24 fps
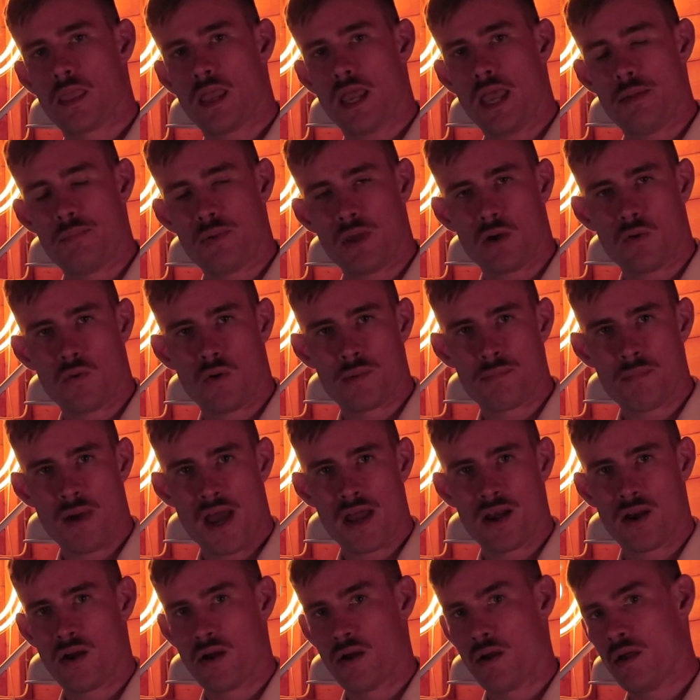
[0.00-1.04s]
a Bitcoin
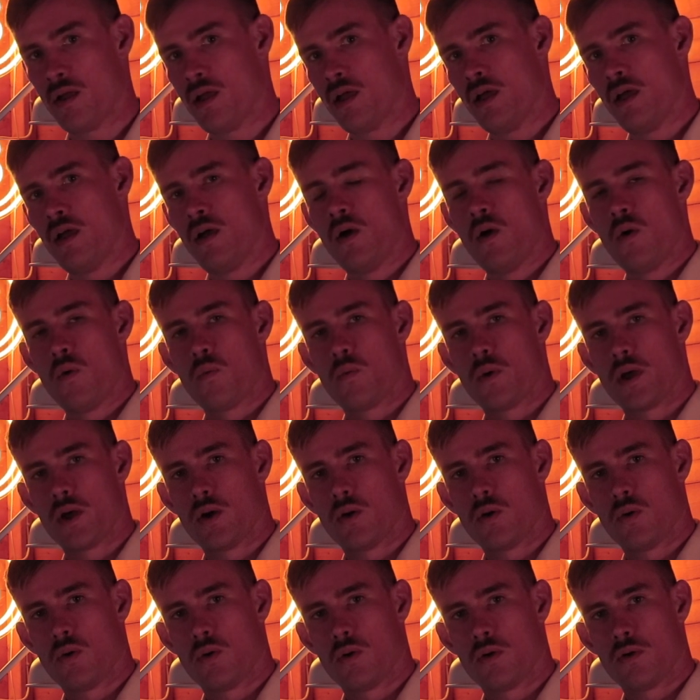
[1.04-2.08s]
miner
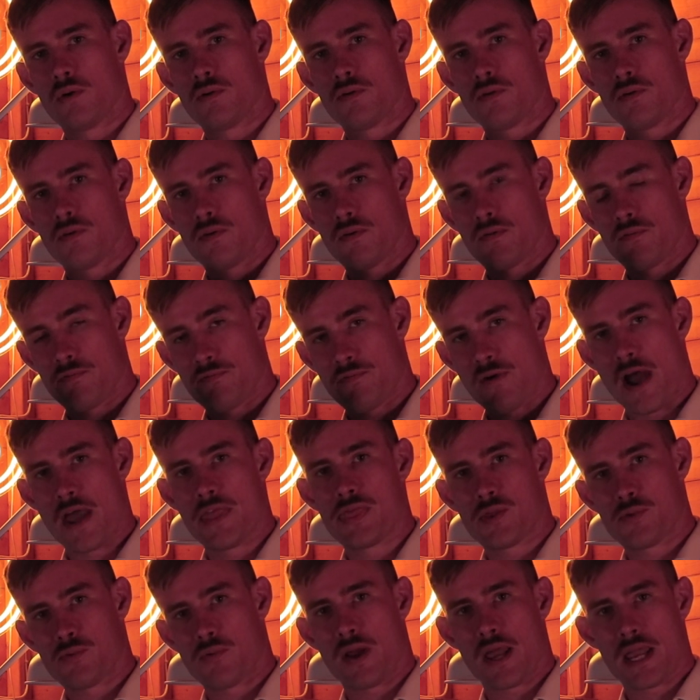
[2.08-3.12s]
will
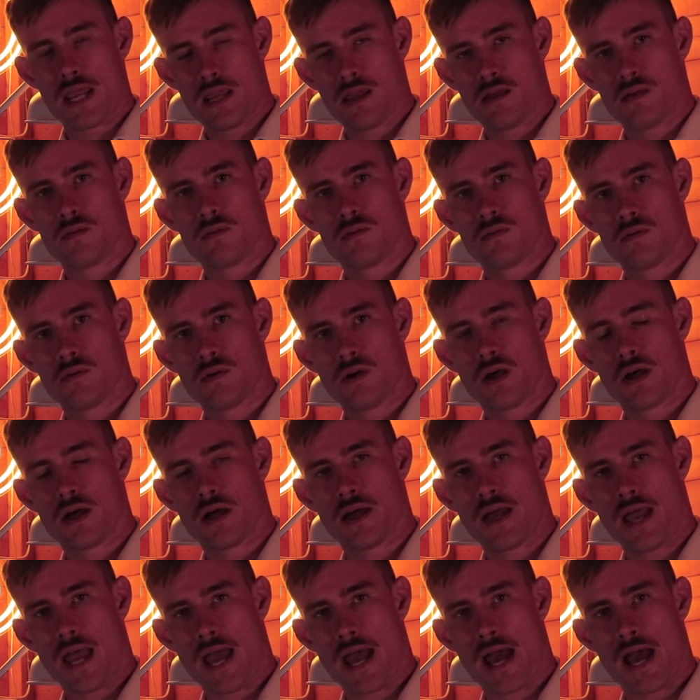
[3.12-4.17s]
find the right
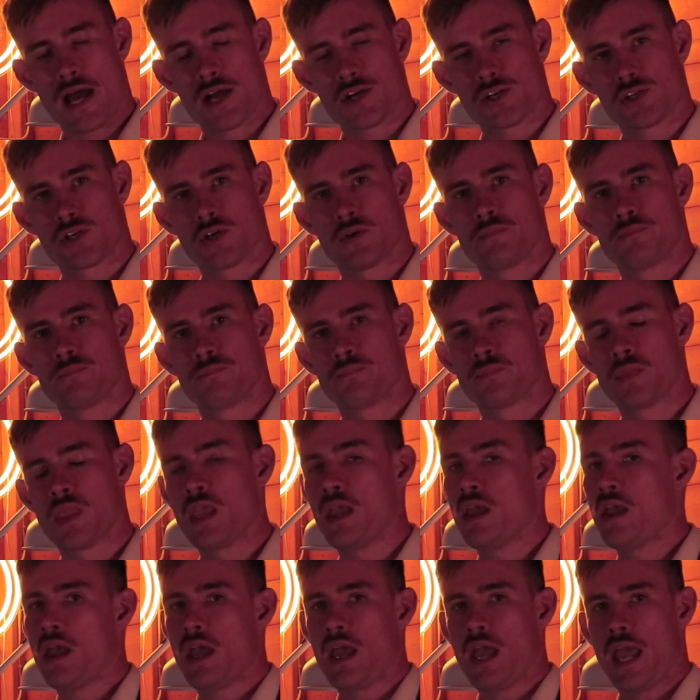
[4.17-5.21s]
hash
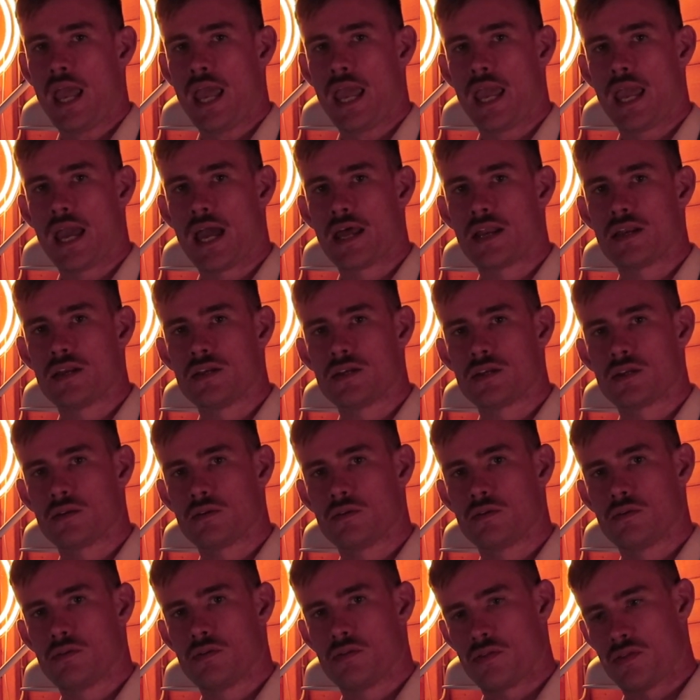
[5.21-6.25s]
and
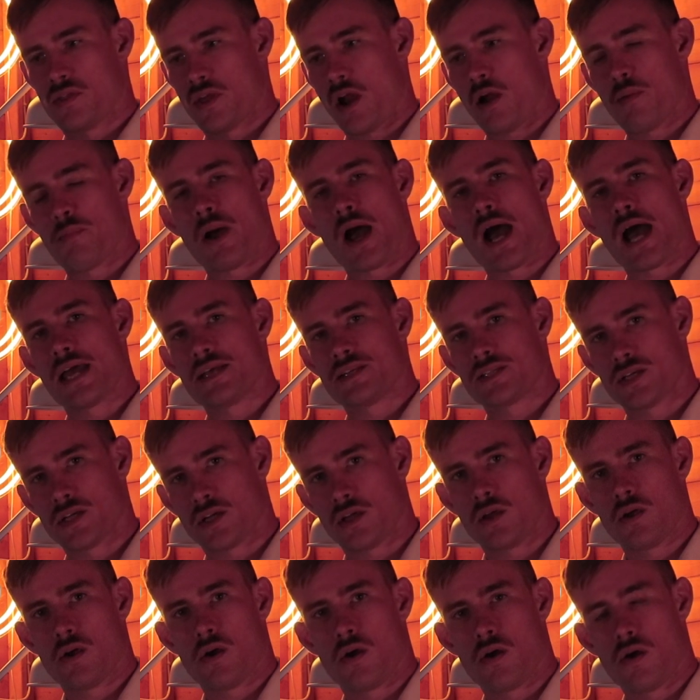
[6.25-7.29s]
thereby
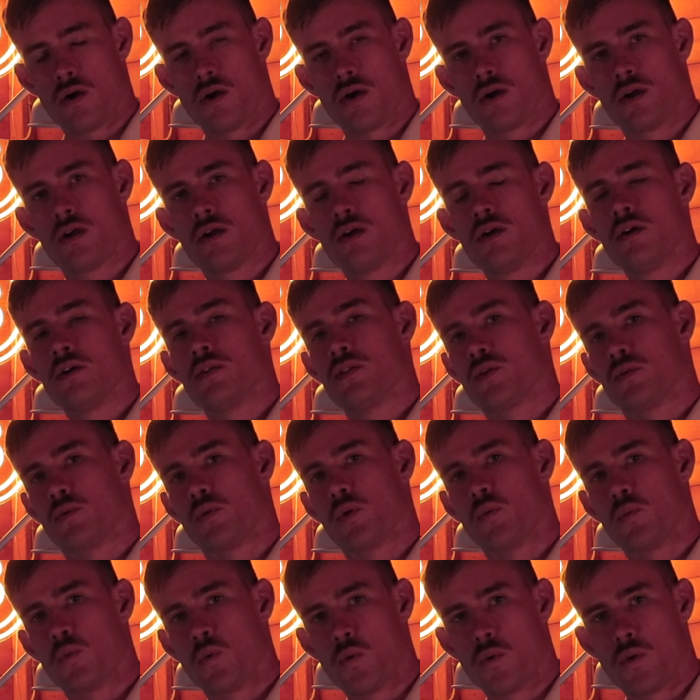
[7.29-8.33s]
secure the
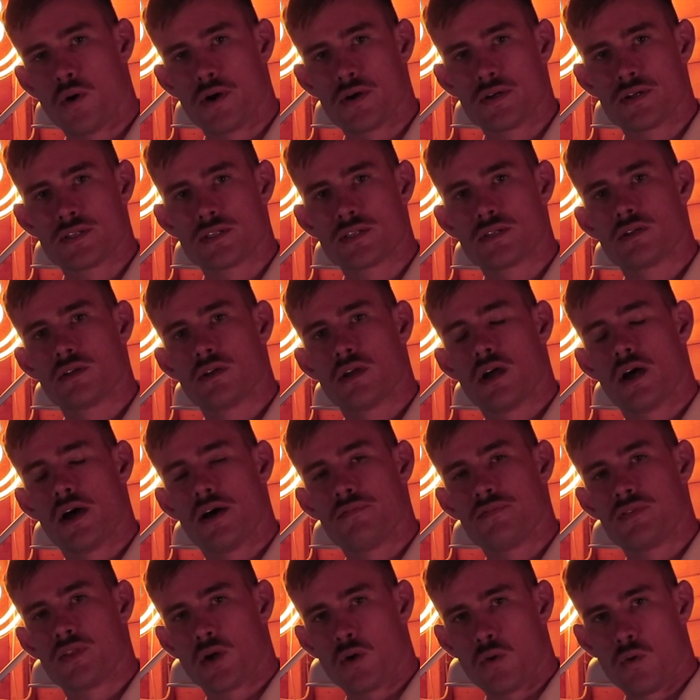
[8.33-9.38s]
rewards
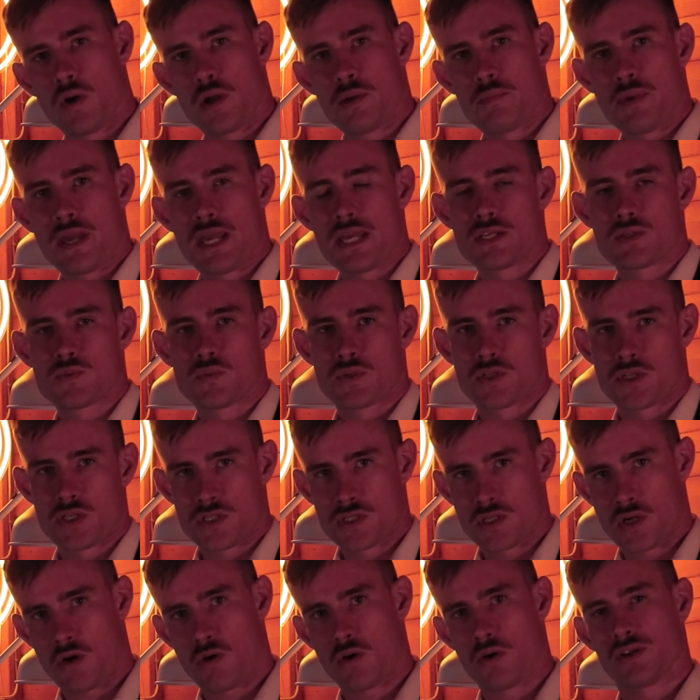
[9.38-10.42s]
of the Coinbase, which
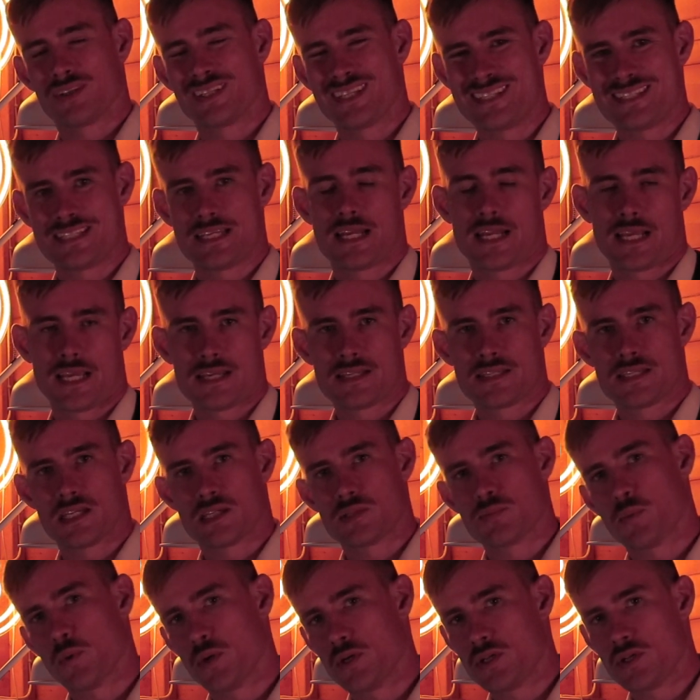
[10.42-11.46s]
is currently sitting at
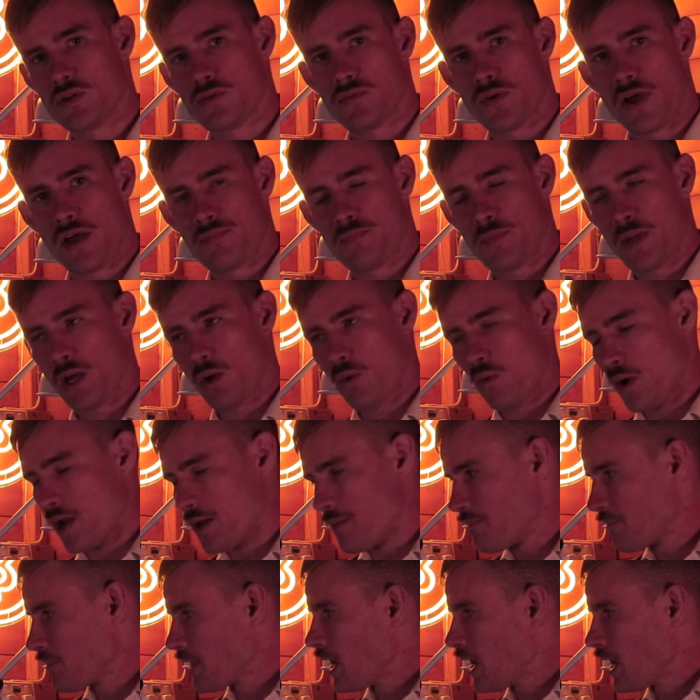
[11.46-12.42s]
6.25 Bitcoin.